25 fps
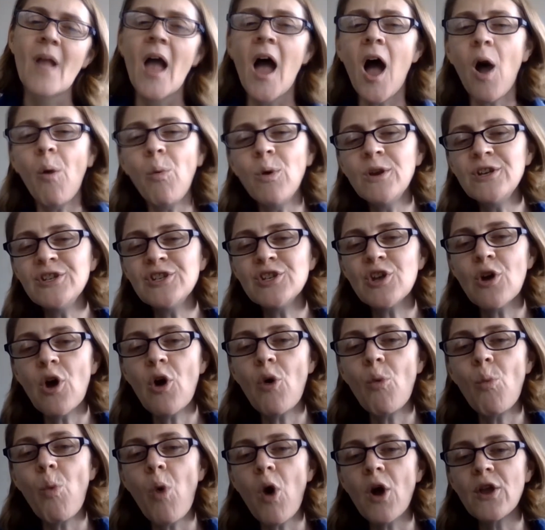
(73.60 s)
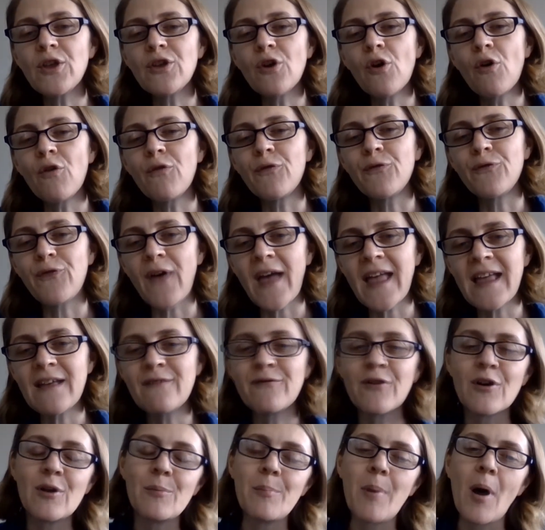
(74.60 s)
I wonder what your
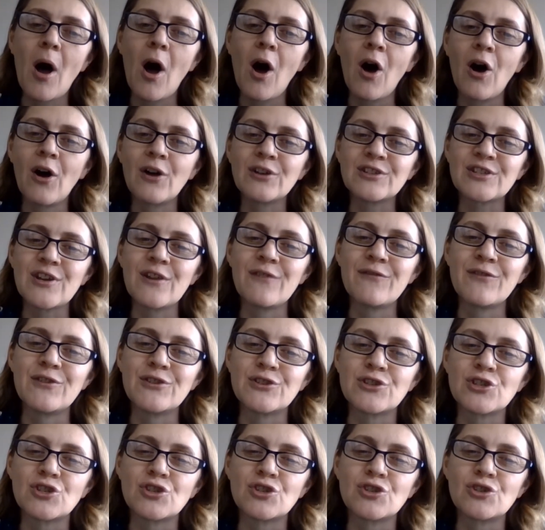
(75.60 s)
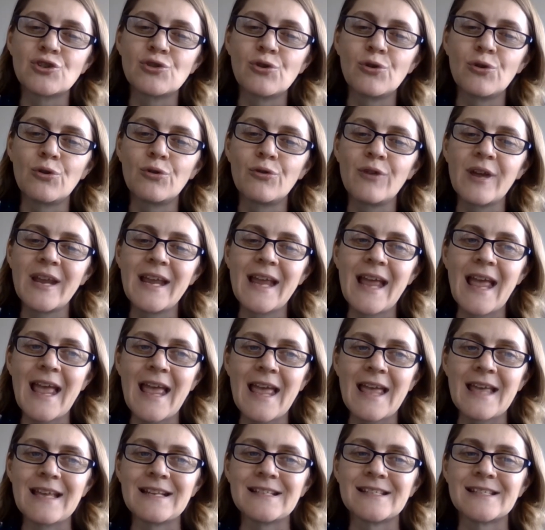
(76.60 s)
favourite part of the story
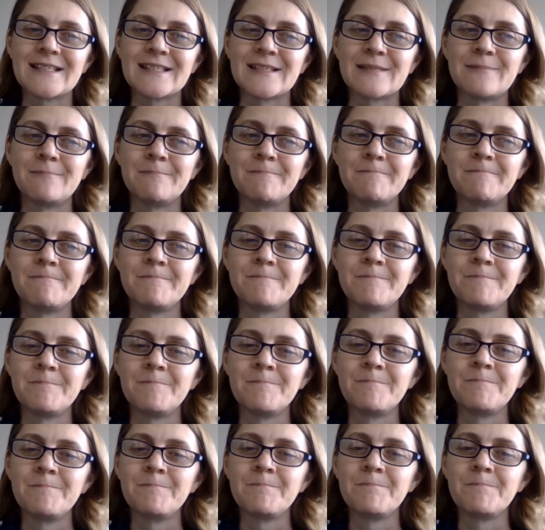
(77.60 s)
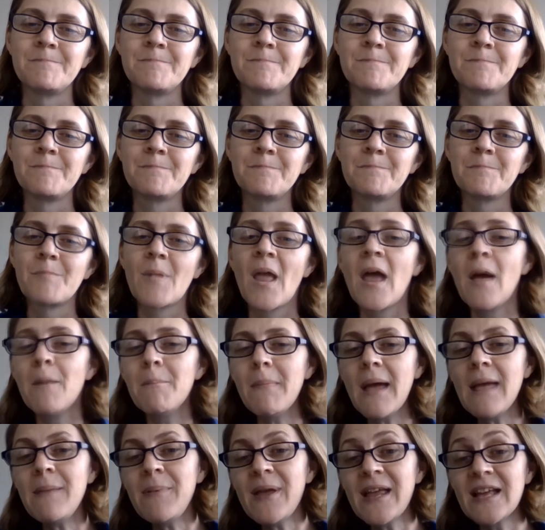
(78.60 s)
is.
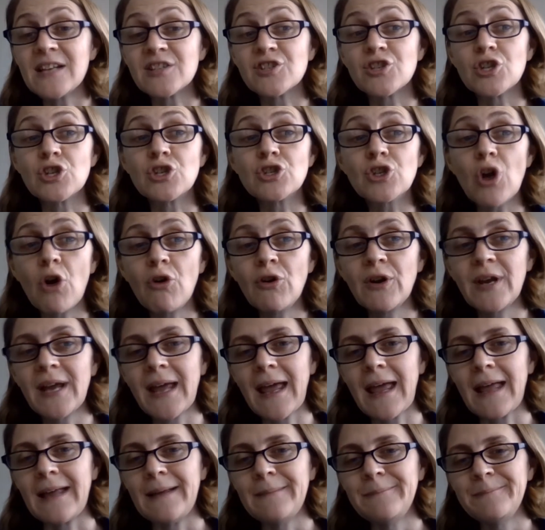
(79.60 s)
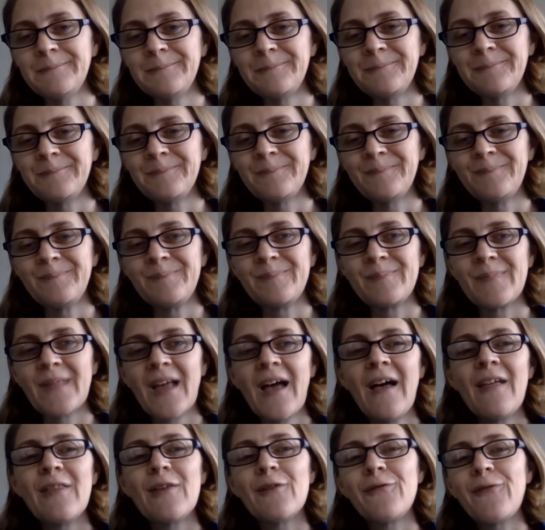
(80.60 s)
Maybe it's the donkey.
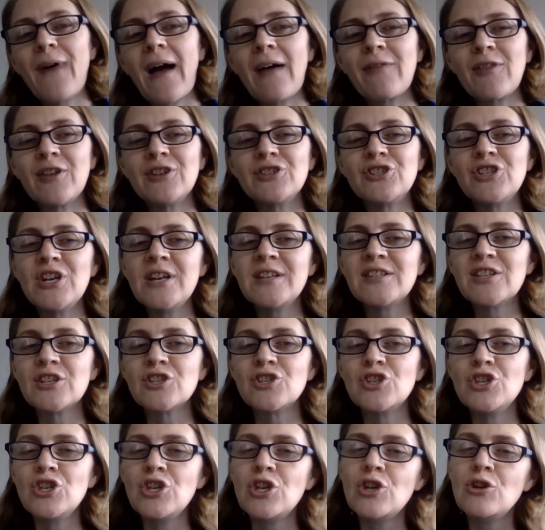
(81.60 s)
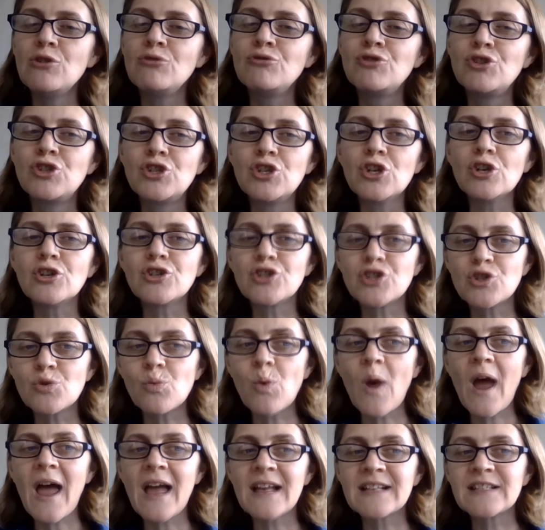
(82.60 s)
The fact that Jesus knew just
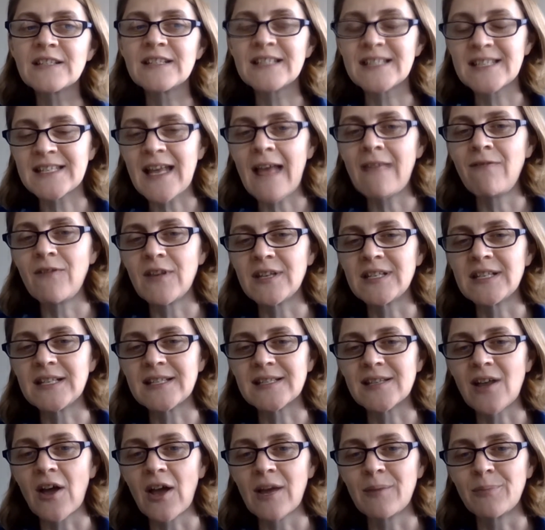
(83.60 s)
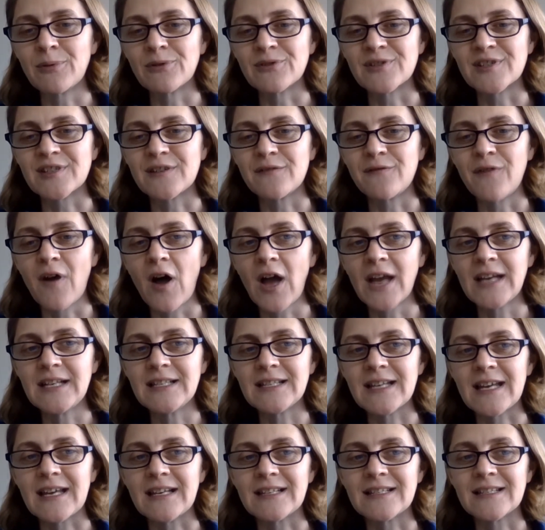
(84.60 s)
where to send the disciples to find
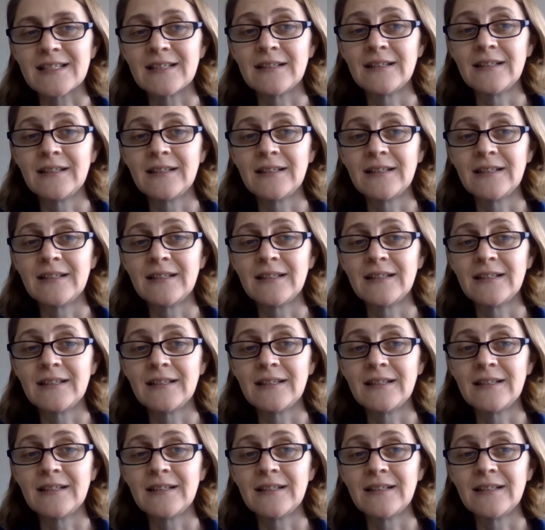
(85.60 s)
it,